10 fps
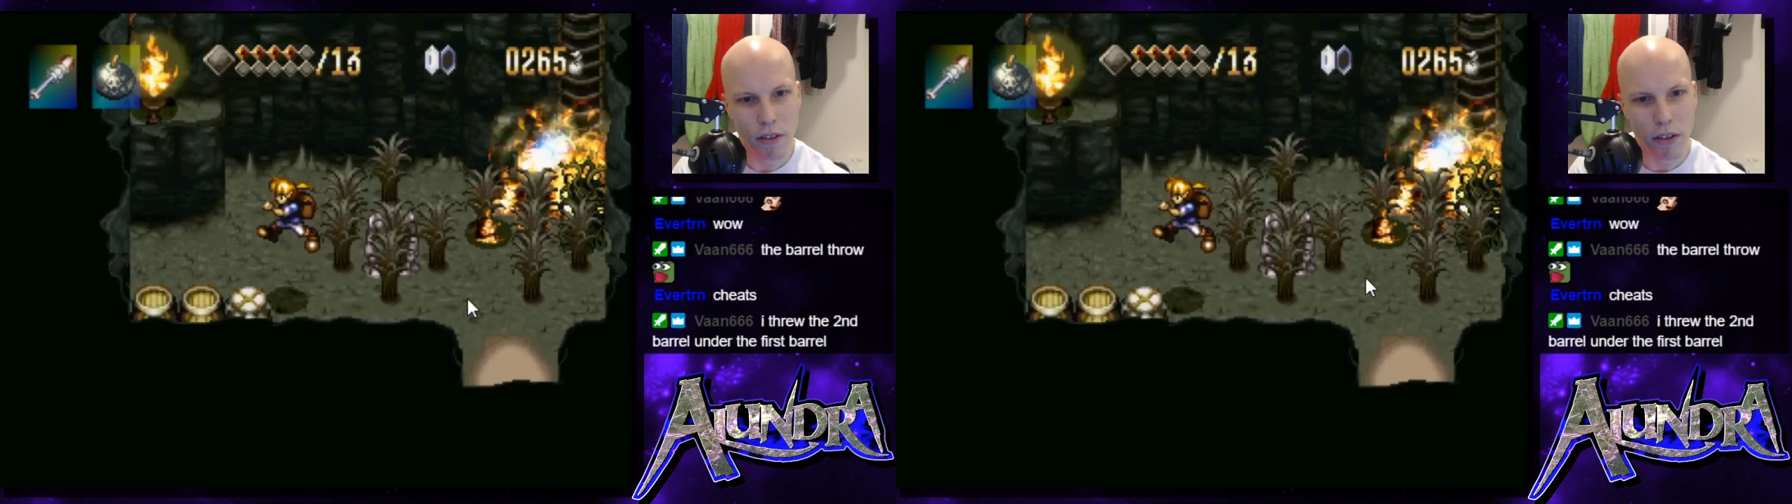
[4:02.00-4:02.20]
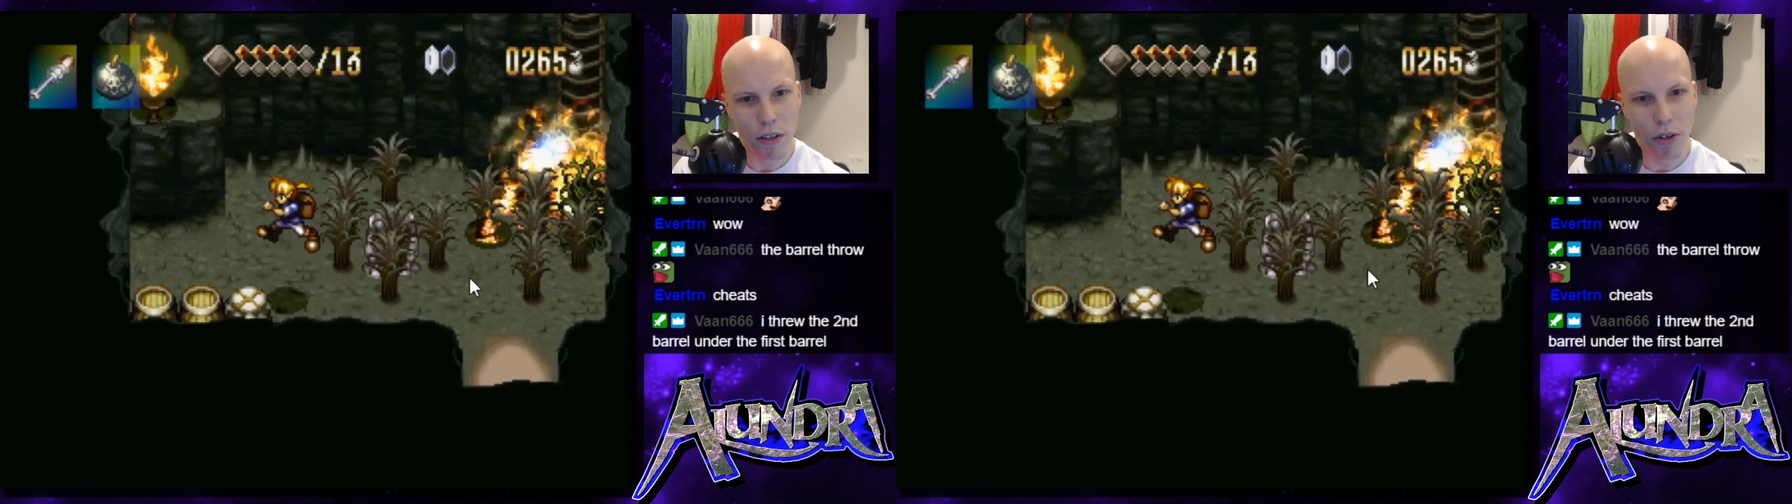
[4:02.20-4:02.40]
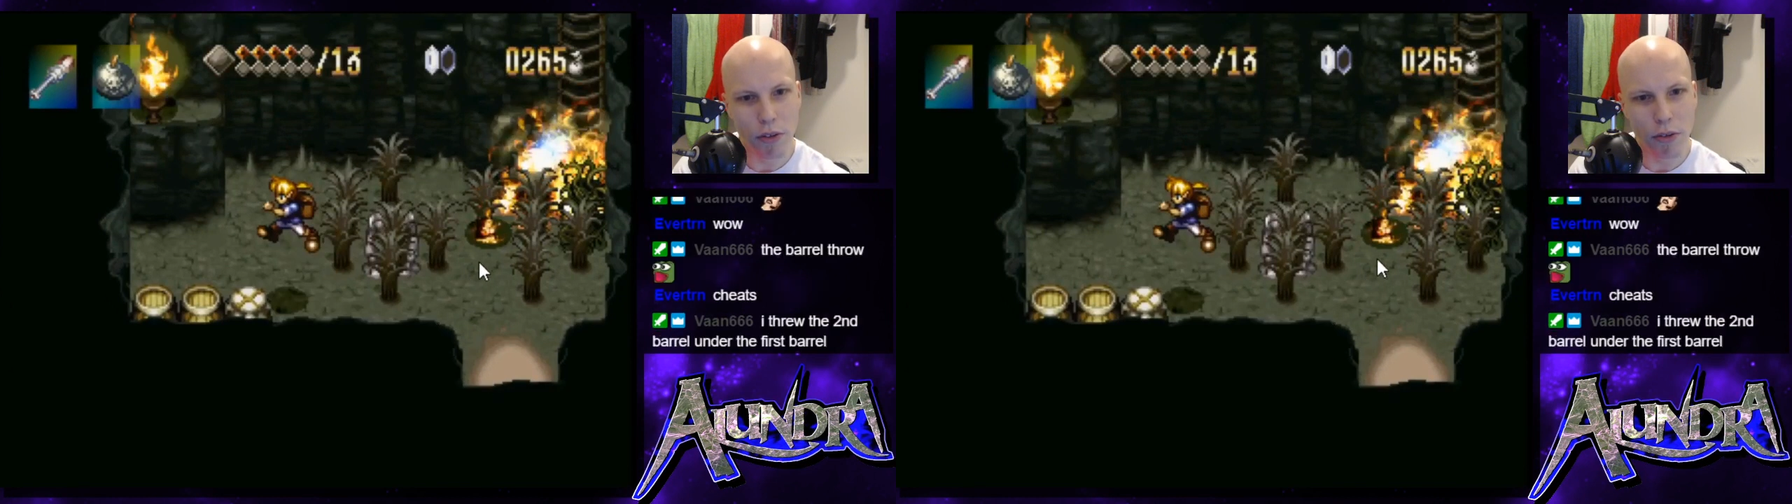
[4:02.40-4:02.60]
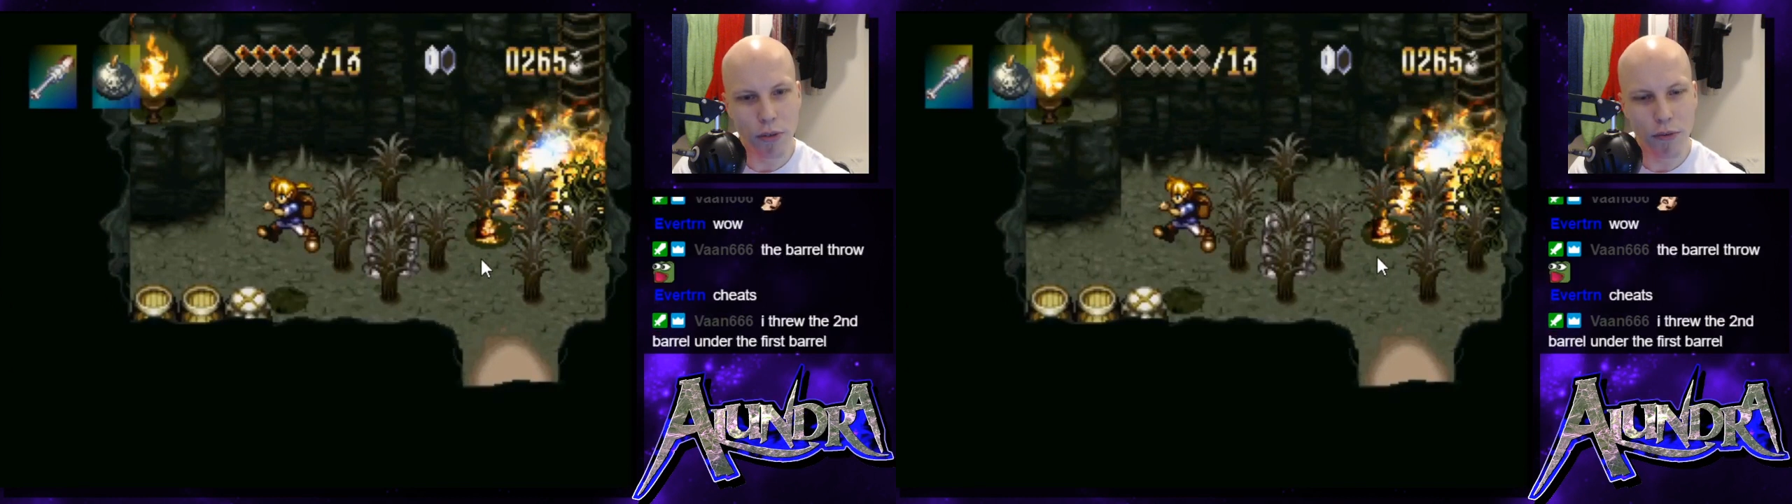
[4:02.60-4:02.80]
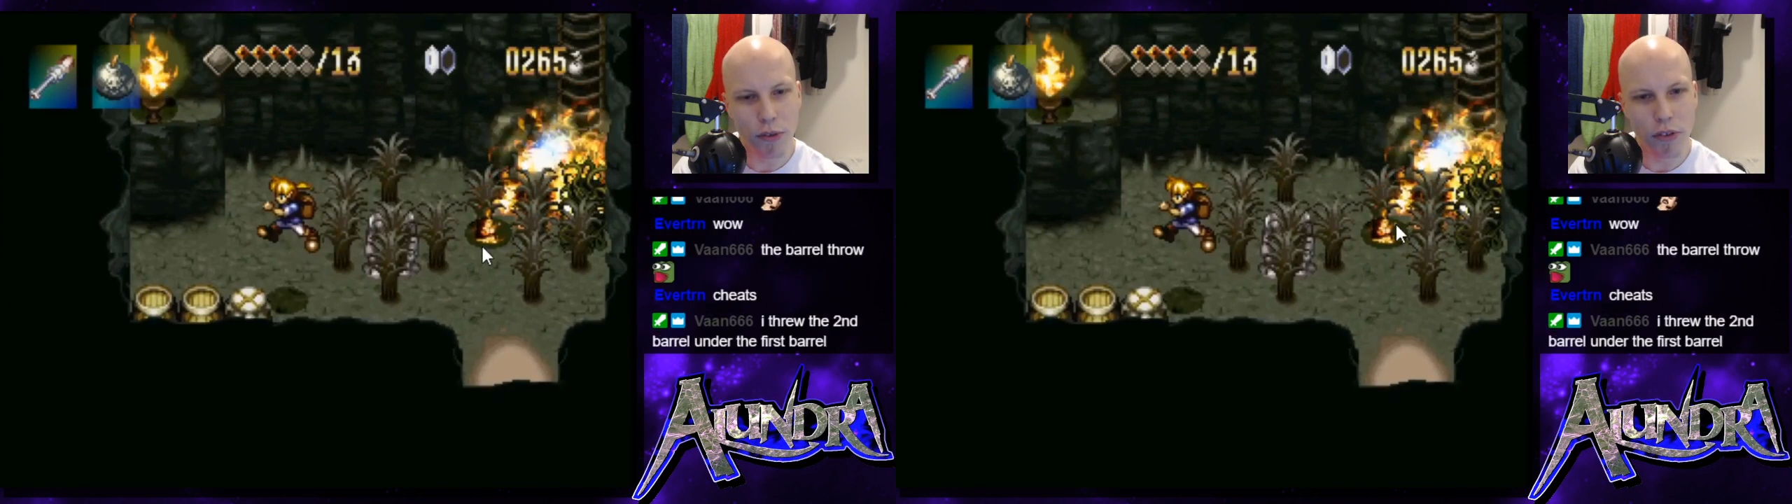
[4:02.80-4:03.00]
Oh,
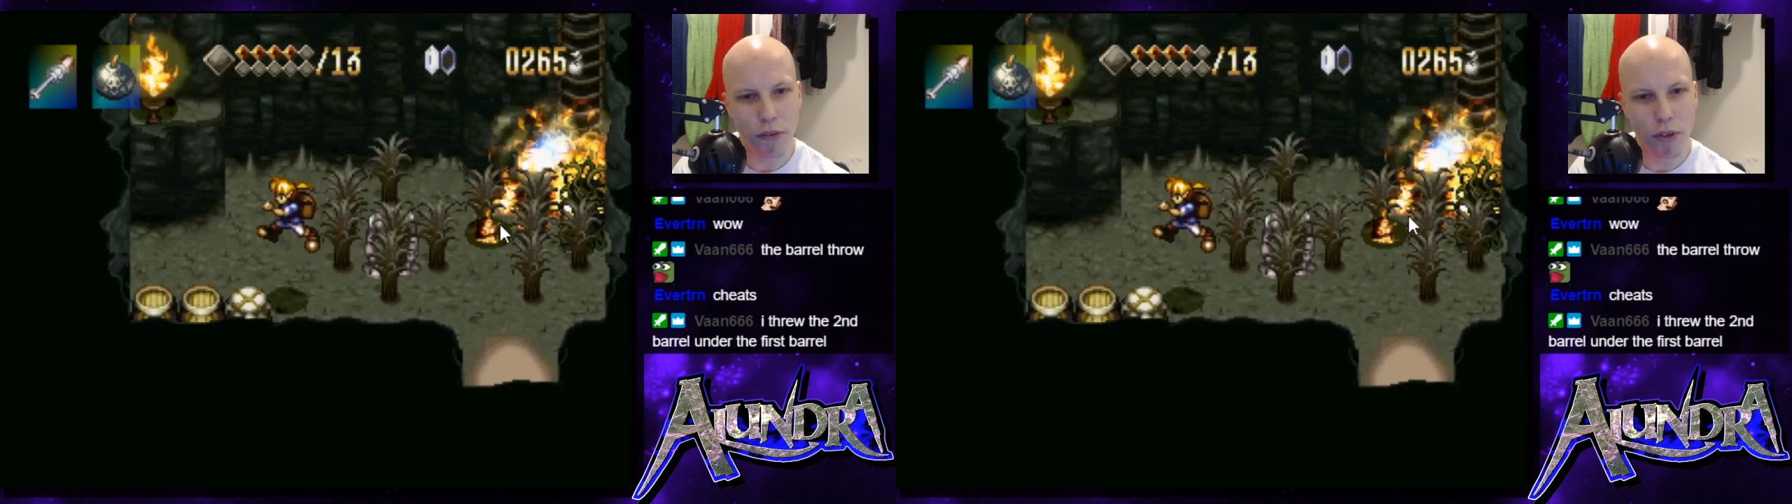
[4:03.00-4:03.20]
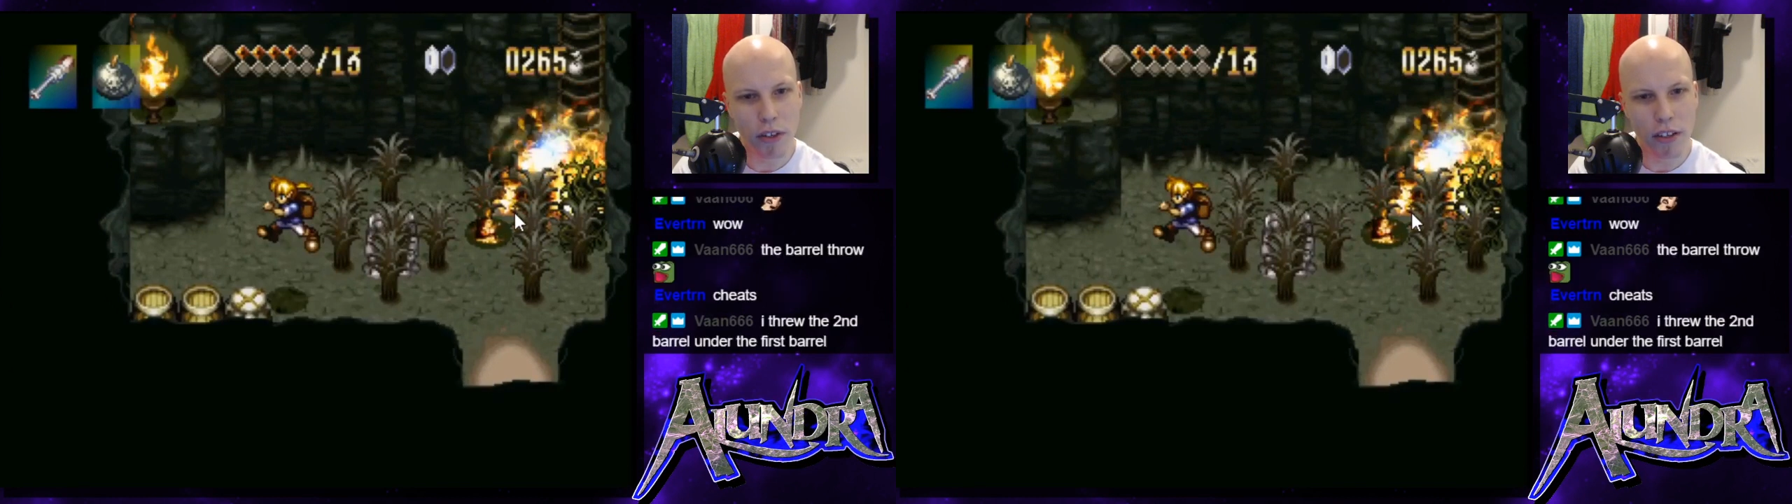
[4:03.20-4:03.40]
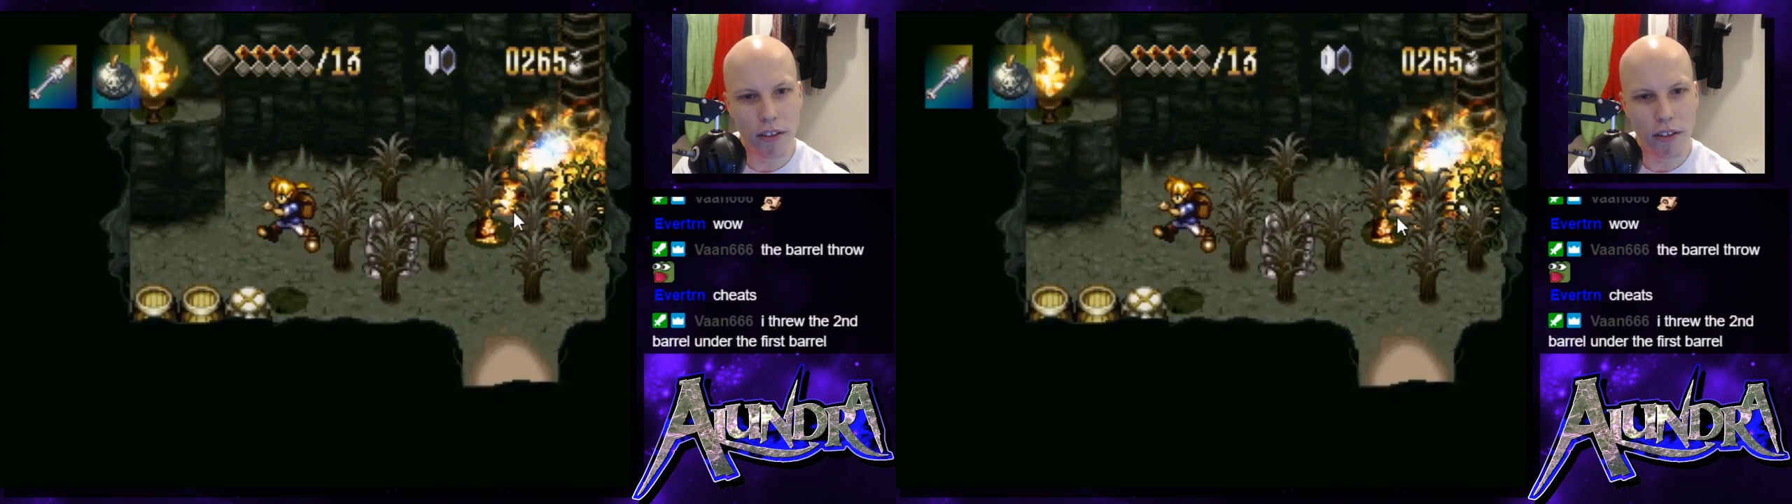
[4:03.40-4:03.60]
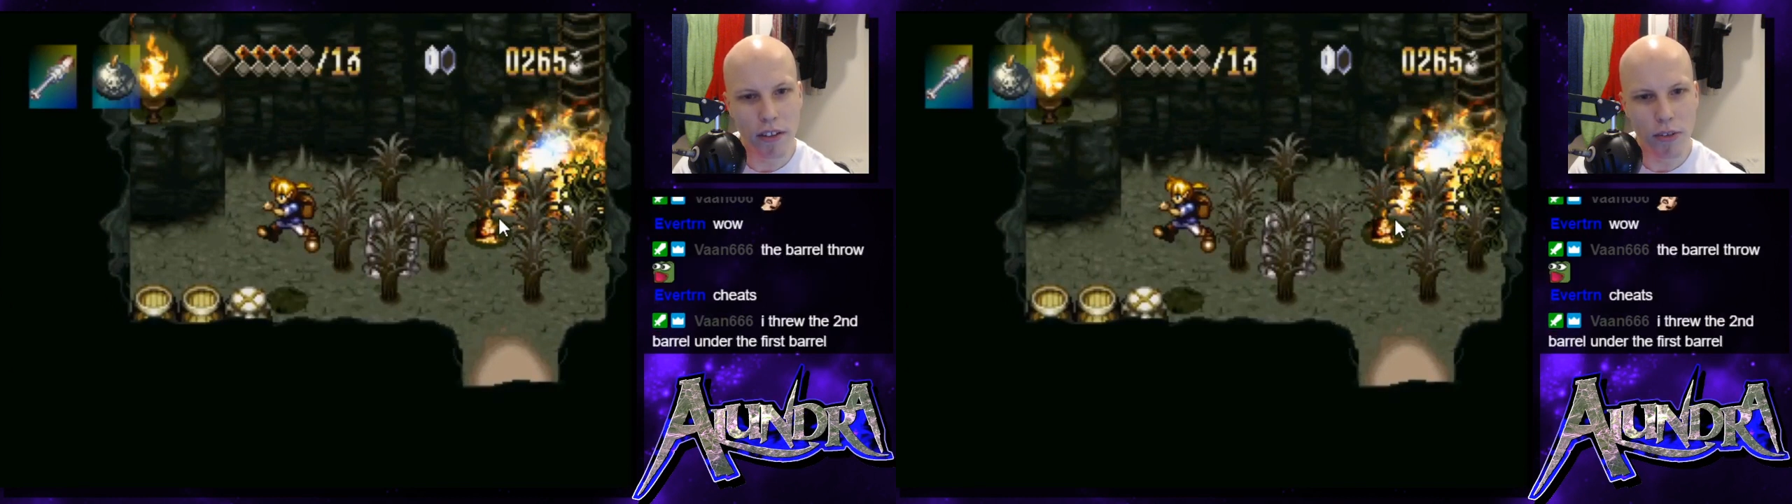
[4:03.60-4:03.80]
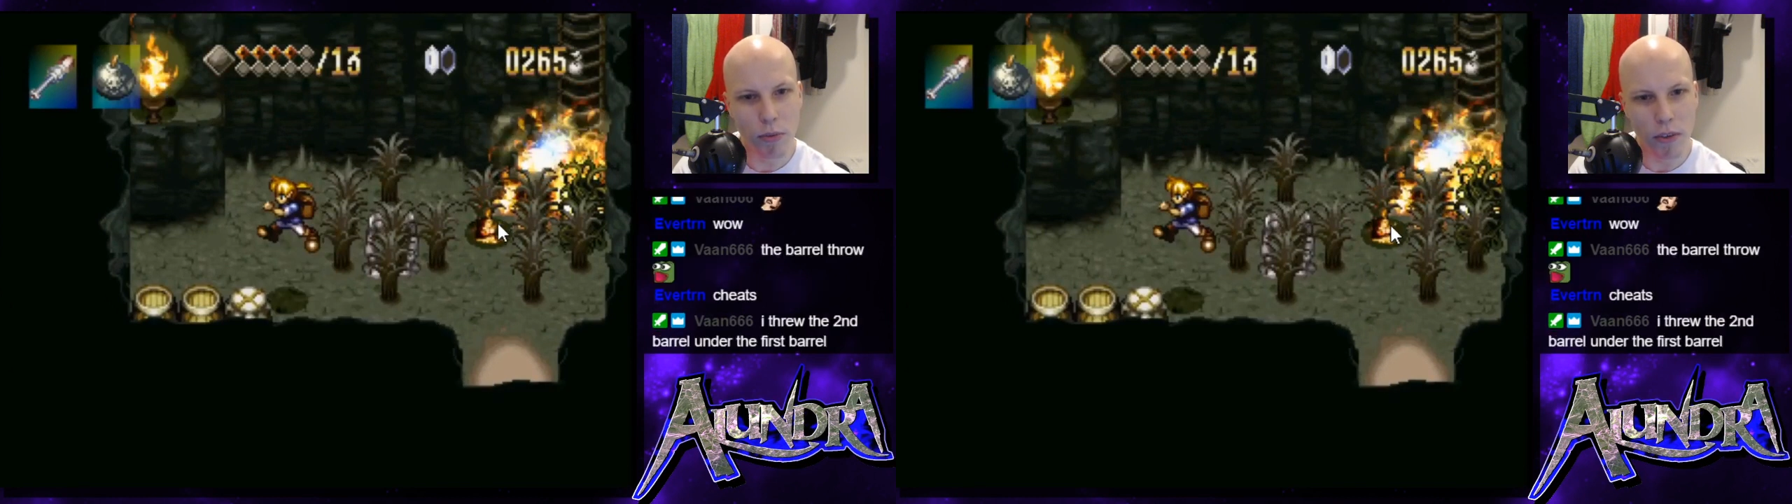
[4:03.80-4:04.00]
first off, you're hitting
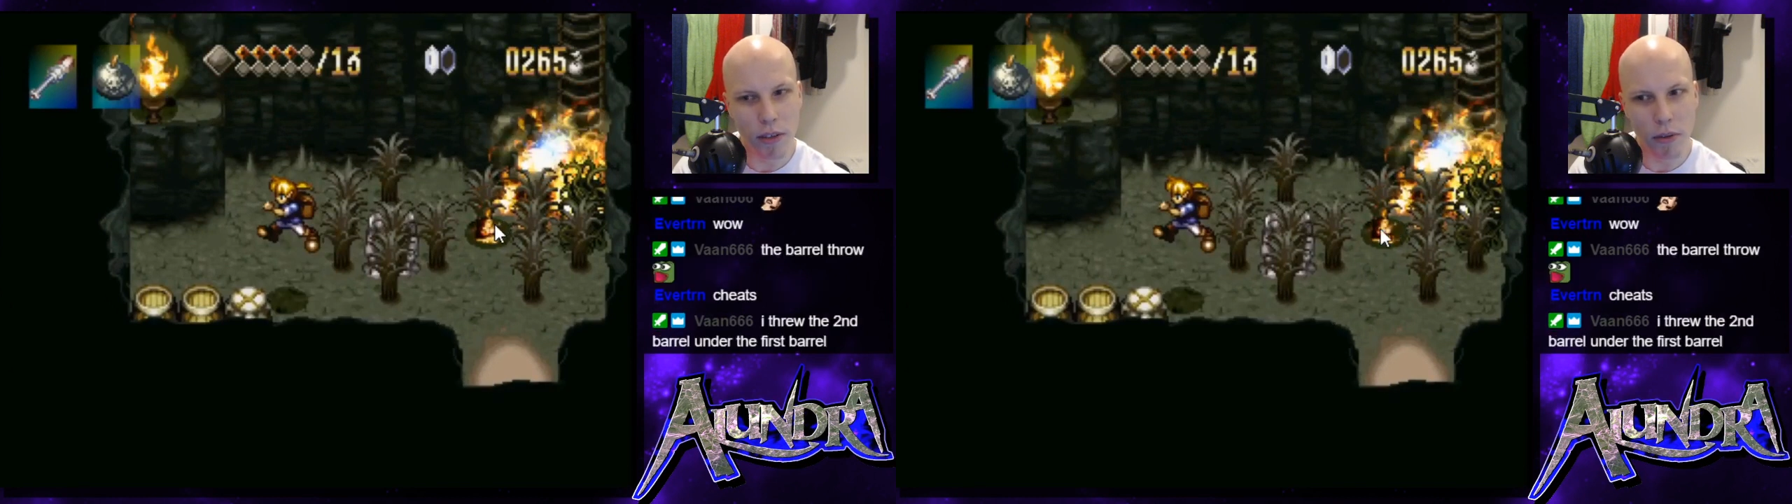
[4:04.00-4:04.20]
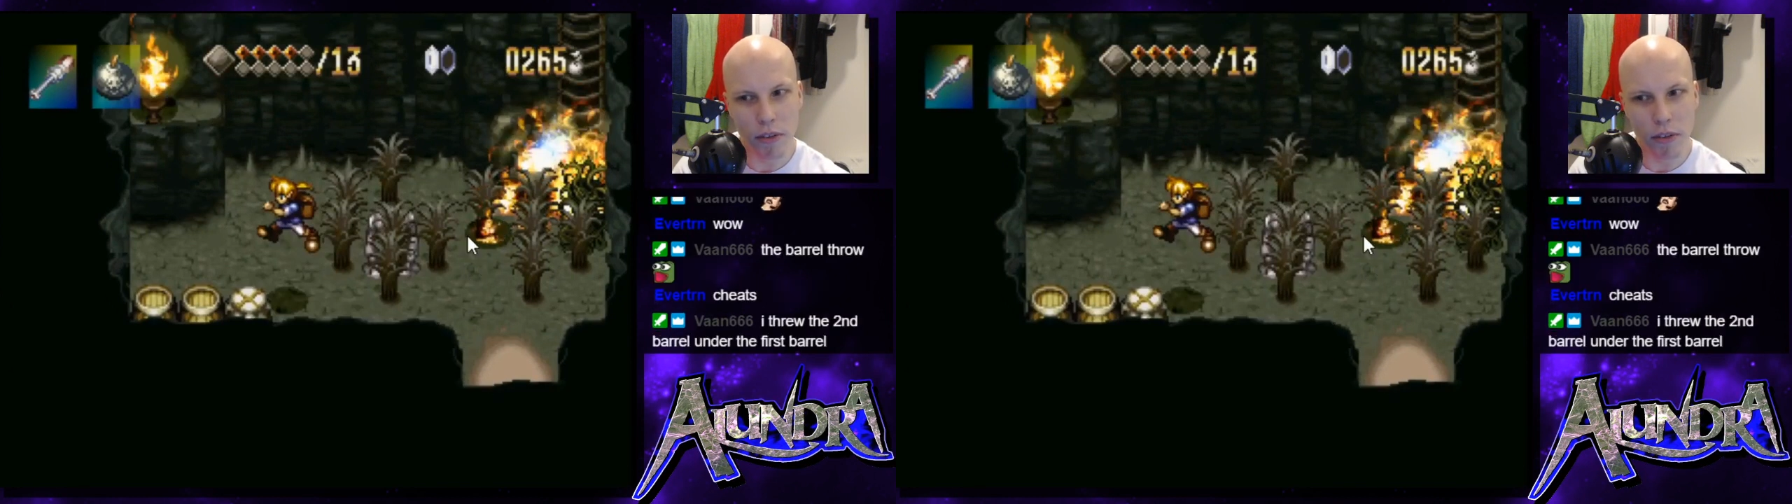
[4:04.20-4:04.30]
these without,